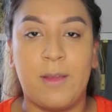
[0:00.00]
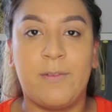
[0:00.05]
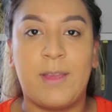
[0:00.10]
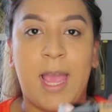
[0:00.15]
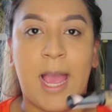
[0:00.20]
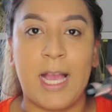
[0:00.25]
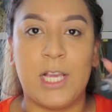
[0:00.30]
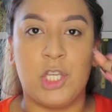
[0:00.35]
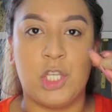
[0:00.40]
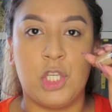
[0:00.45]

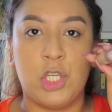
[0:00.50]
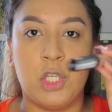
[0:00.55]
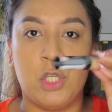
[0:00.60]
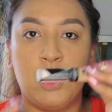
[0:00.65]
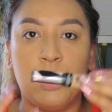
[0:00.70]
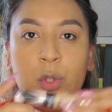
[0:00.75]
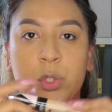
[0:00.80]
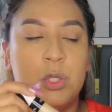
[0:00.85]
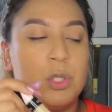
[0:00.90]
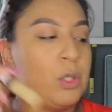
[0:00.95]

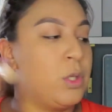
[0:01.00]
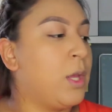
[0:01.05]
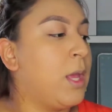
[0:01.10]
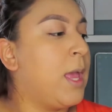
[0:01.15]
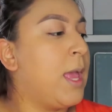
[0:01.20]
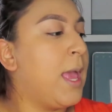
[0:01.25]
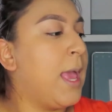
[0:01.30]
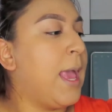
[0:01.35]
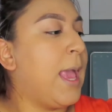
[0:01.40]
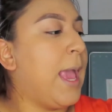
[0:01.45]
Cashews,
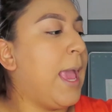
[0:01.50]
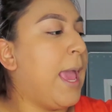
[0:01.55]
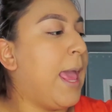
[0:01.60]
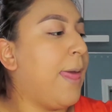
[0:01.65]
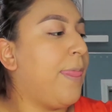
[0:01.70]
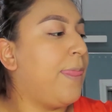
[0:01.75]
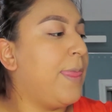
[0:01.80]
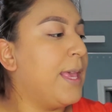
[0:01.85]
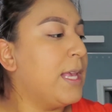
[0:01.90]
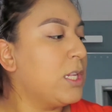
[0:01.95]

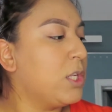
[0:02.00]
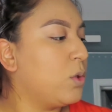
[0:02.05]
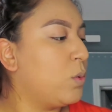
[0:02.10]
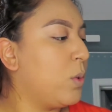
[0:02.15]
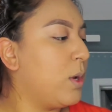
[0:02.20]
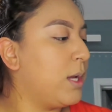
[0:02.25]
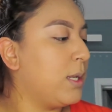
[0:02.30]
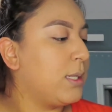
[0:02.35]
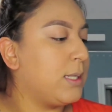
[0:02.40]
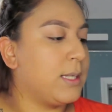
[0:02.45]
and this
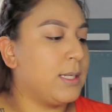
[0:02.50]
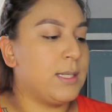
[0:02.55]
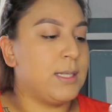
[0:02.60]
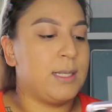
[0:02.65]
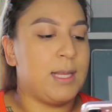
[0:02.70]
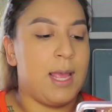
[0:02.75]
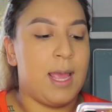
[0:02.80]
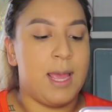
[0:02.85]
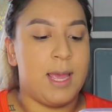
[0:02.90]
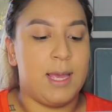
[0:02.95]
one
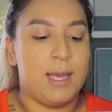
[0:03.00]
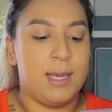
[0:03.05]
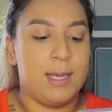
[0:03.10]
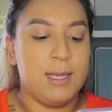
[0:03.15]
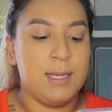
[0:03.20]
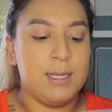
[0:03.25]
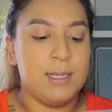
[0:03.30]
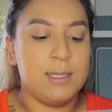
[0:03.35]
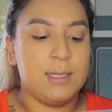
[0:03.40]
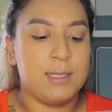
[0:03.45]

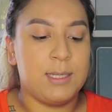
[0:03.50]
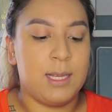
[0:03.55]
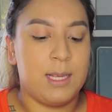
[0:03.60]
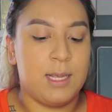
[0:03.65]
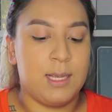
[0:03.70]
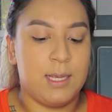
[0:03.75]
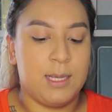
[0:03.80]
says,